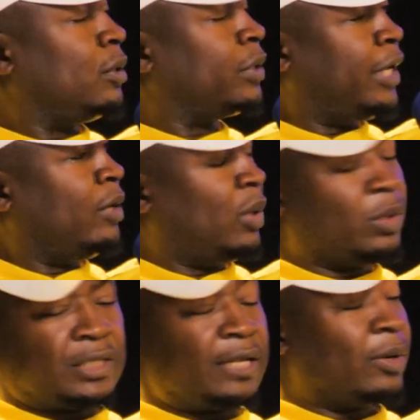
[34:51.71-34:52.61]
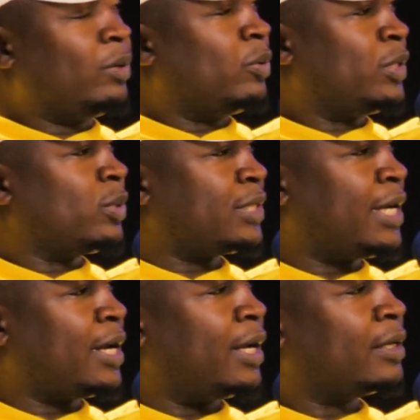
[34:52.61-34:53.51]
Okay. What was that? What was
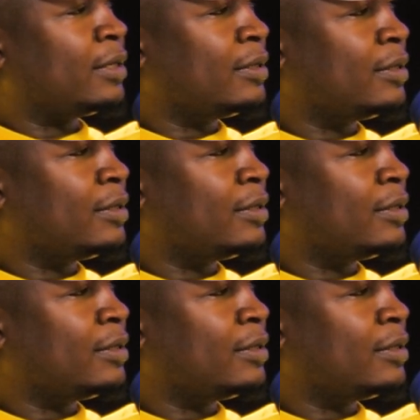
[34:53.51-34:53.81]
that like?